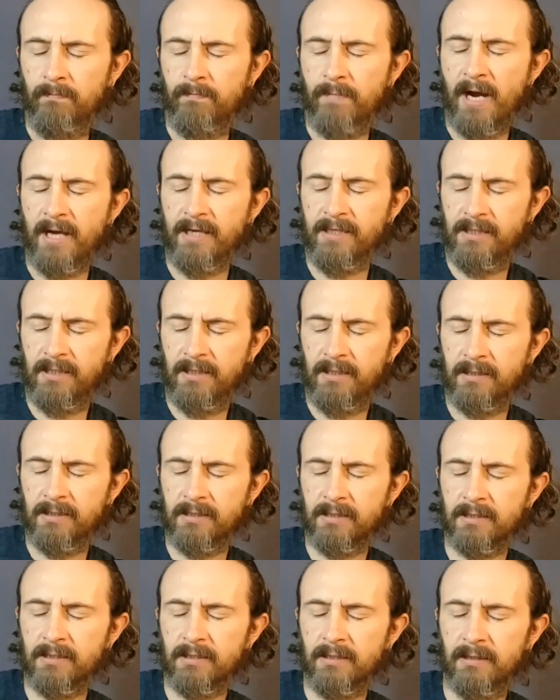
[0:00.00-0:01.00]

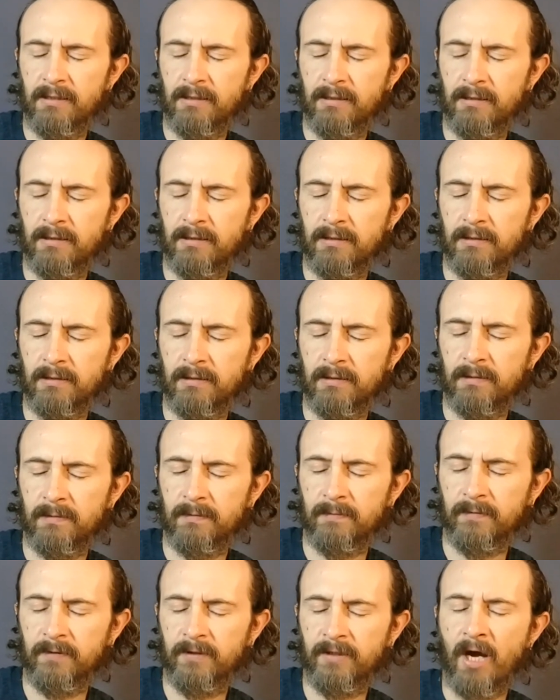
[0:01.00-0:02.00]
Pisces.
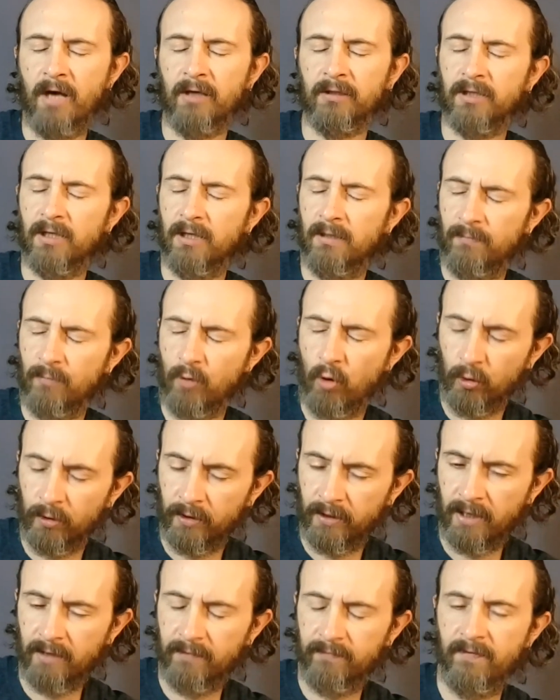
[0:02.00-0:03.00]
The outcome or
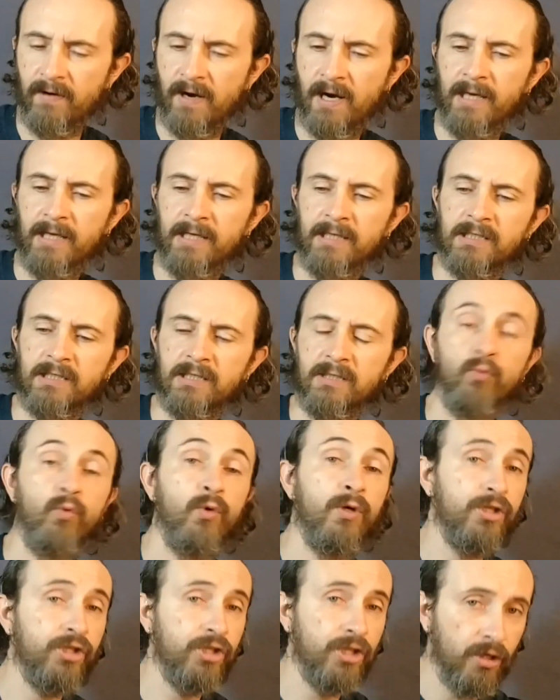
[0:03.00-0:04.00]
the advice,
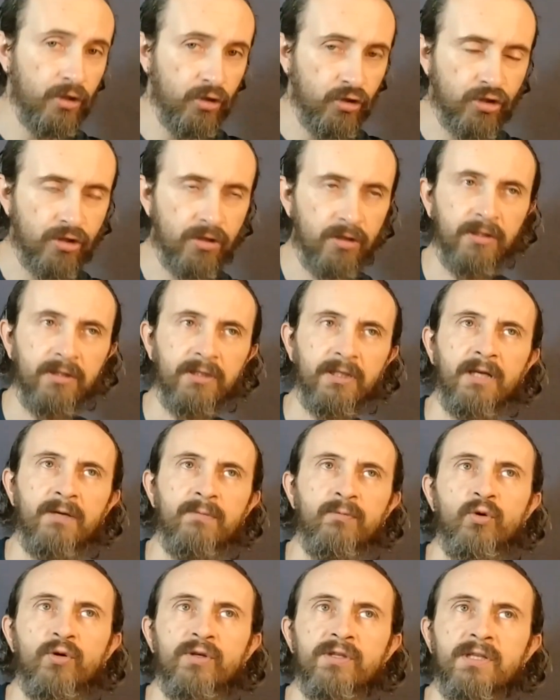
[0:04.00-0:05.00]
which I usually
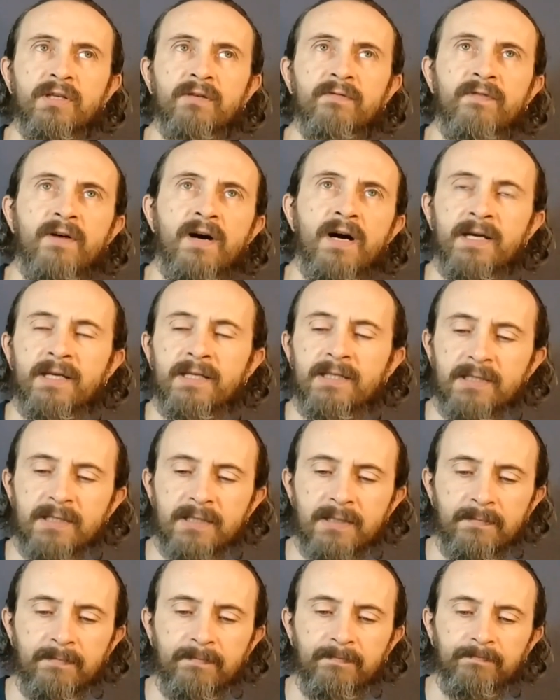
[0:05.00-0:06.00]
take more as
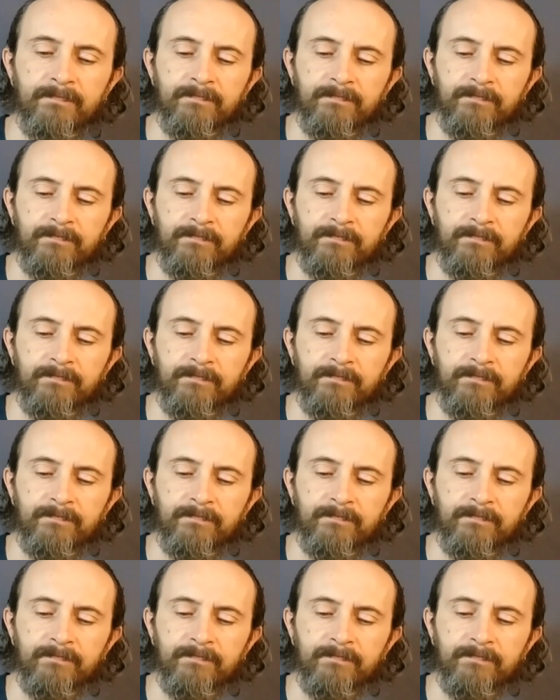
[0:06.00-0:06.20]
advice.